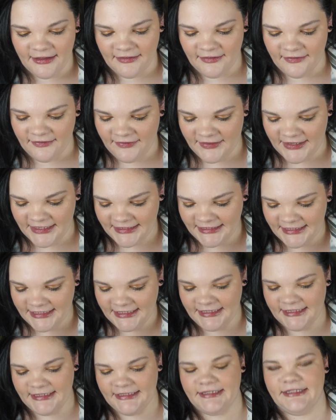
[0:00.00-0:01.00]

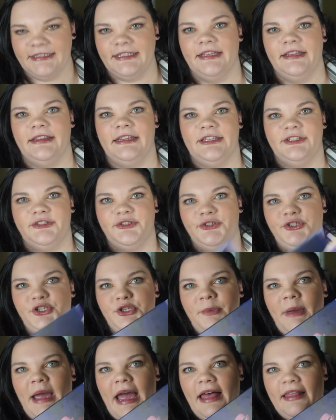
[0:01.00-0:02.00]
These are 2
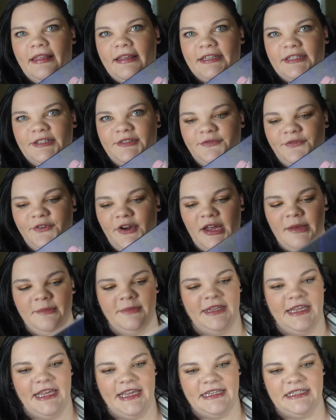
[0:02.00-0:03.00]
palettes from
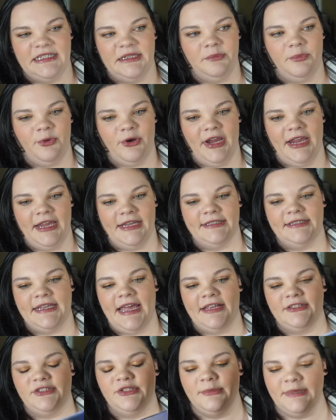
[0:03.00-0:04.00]
the indie brand
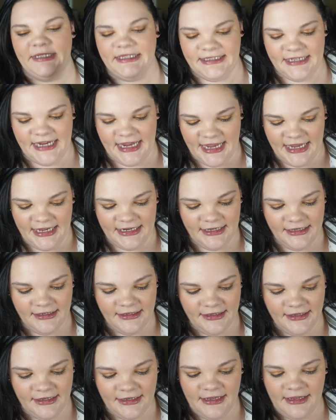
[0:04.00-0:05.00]
Dazzle Me Dead.
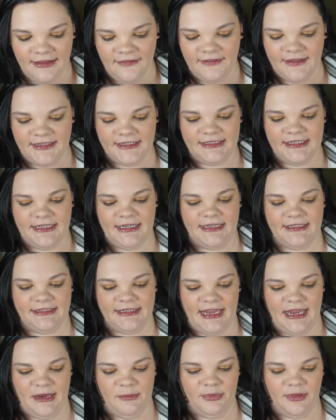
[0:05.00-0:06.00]
This is
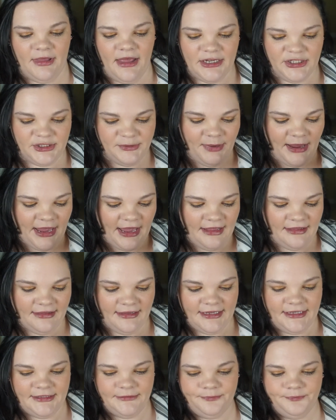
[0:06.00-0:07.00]
a blush
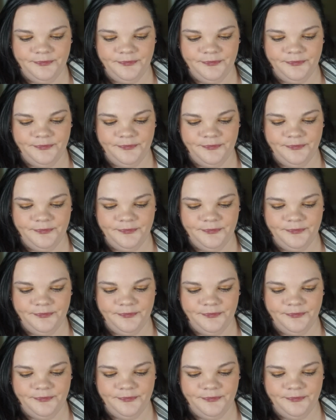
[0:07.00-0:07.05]
palette.